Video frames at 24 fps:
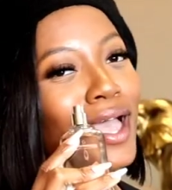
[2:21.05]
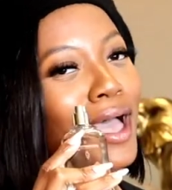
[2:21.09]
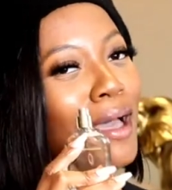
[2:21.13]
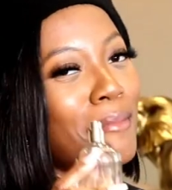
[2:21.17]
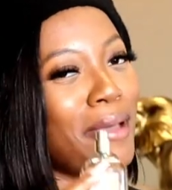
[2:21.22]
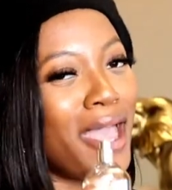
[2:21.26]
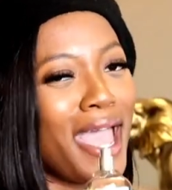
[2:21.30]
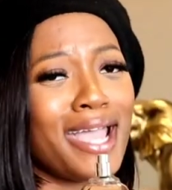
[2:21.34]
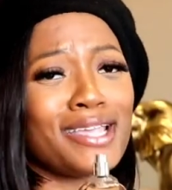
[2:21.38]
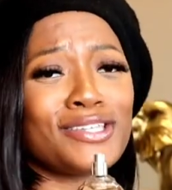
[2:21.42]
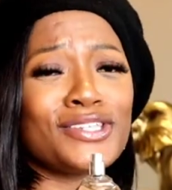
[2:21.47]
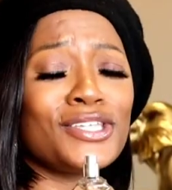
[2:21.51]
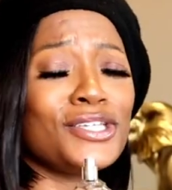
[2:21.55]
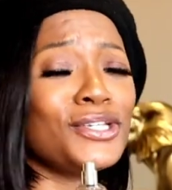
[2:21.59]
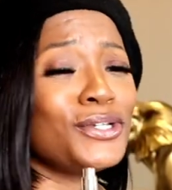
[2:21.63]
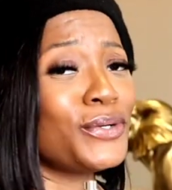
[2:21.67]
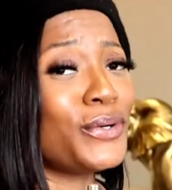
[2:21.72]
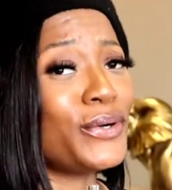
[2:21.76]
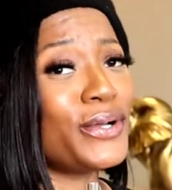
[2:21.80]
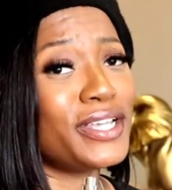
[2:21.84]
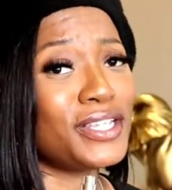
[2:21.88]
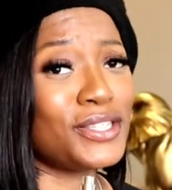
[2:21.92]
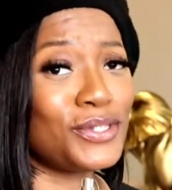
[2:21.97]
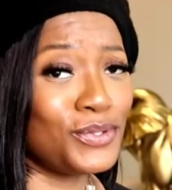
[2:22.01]
I'm actually
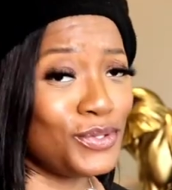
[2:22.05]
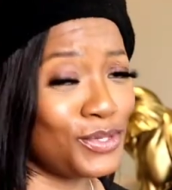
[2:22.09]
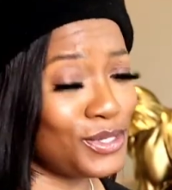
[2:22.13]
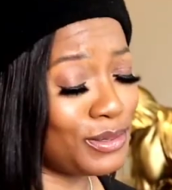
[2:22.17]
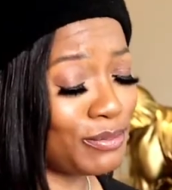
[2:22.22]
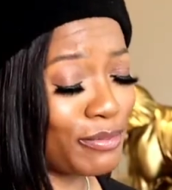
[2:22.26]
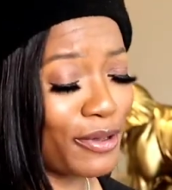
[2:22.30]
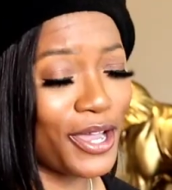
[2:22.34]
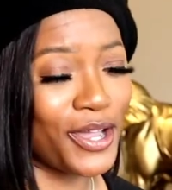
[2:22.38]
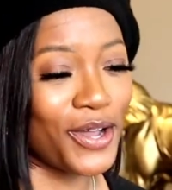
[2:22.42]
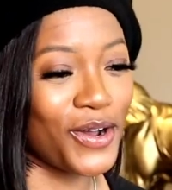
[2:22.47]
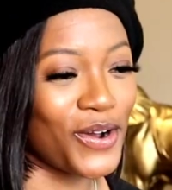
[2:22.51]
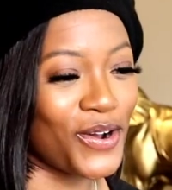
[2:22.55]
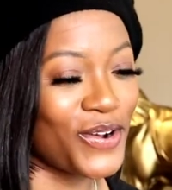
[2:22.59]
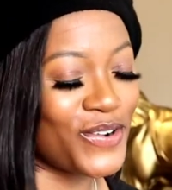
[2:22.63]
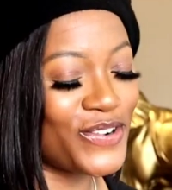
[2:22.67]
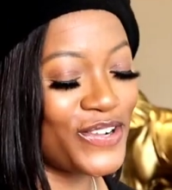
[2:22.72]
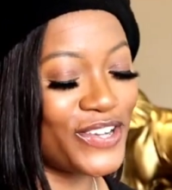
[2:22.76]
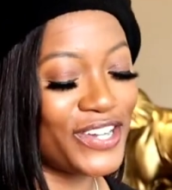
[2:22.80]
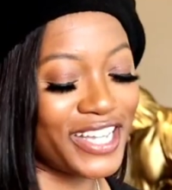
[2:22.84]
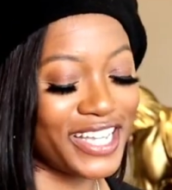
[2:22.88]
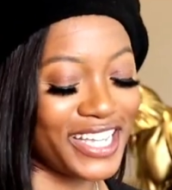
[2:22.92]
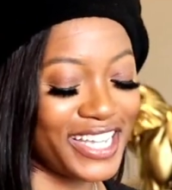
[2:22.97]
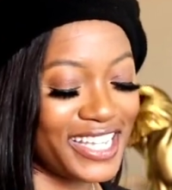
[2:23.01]
going to spray her on